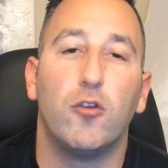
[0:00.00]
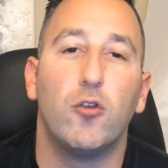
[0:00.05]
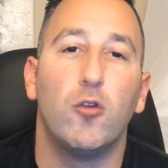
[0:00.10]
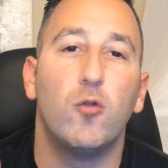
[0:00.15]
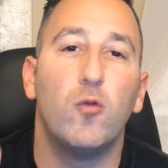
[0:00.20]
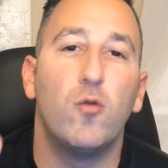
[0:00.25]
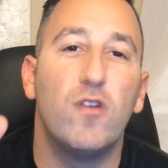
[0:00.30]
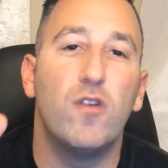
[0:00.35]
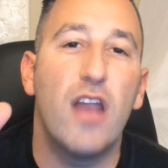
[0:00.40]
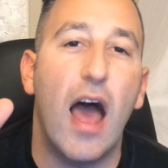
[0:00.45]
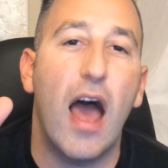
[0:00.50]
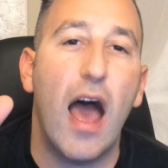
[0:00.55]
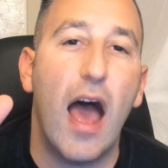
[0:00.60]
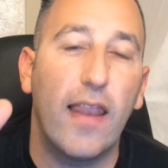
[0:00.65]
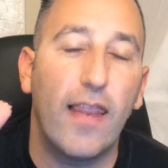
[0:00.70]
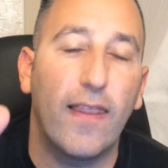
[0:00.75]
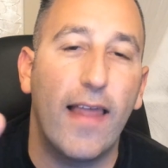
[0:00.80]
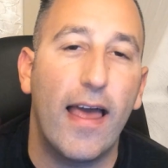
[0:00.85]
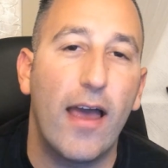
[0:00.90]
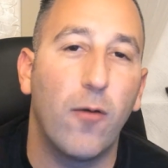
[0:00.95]
Do
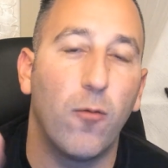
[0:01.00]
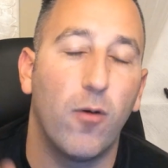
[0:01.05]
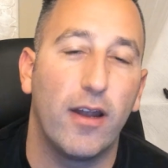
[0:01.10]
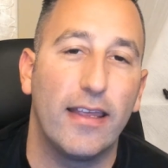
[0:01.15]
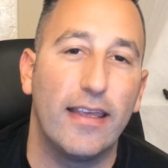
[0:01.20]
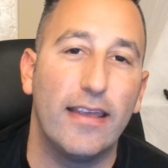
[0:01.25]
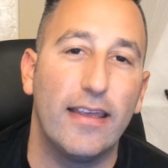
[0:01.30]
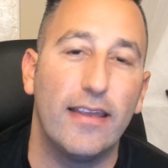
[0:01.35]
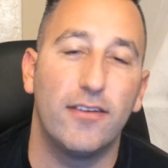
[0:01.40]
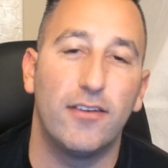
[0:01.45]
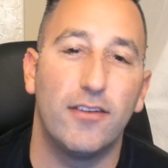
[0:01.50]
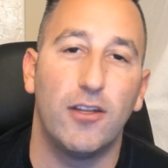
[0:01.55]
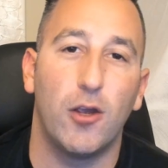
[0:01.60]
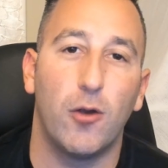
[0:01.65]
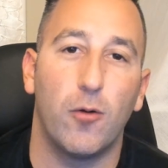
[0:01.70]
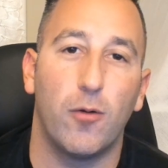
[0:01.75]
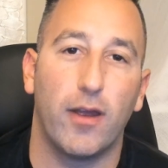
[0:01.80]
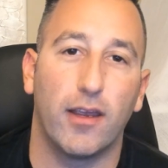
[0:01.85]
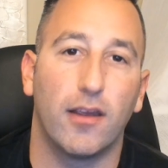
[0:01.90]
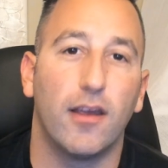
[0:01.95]
not let what he's
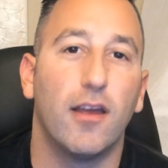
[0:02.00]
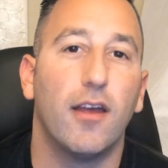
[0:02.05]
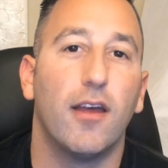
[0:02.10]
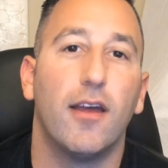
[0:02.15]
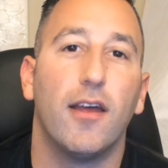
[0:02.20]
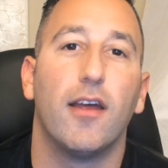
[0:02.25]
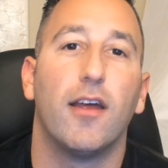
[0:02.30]
doing